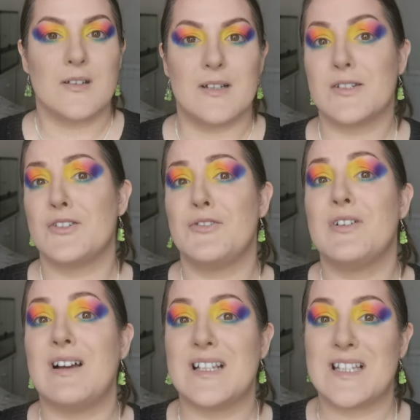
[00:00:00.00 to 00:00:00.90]
It's so
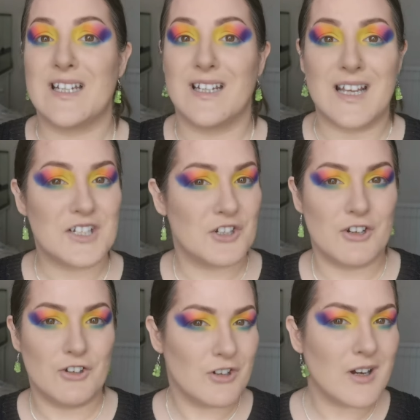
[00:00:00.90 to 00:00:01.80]
nice to get to
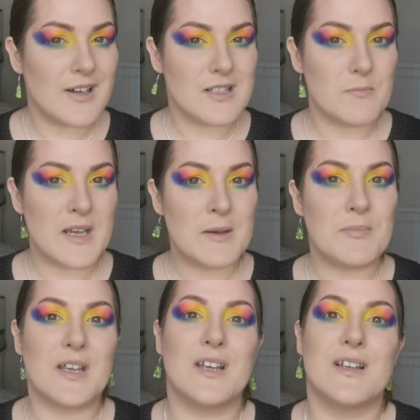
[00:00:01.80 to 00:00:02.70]
know you guys a bit
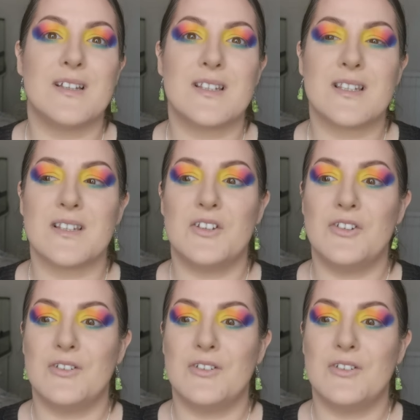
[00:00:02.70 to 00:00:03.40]
because